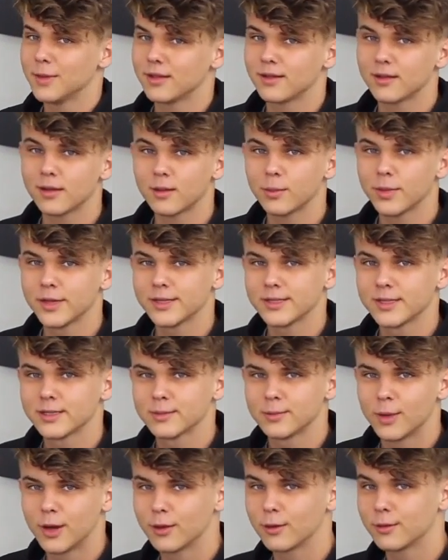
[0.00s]
a little
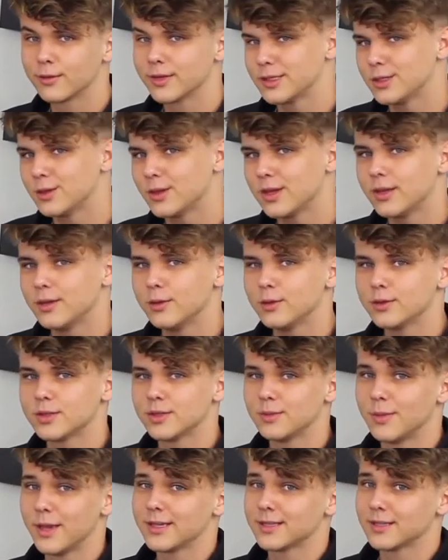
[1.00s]
business model that you can use
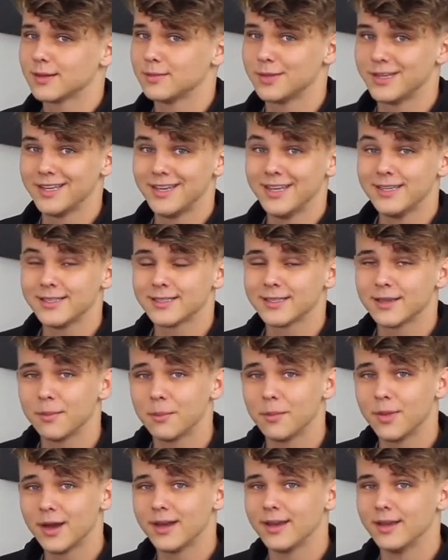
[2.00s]
to make some
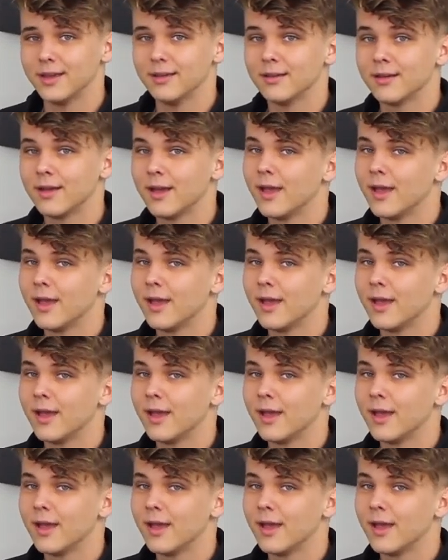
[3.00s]
decent money.